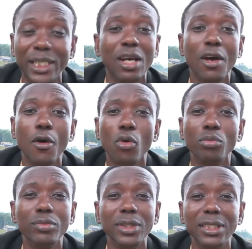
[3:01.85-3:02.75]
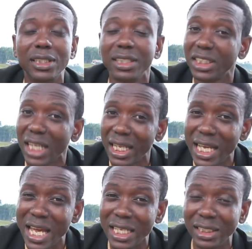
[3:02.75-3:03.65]
But the
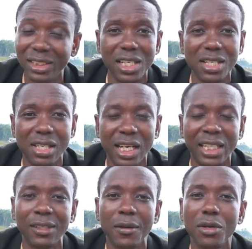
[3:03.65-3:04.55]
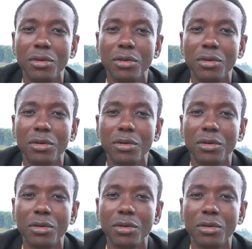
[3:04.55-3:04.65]
challenge is that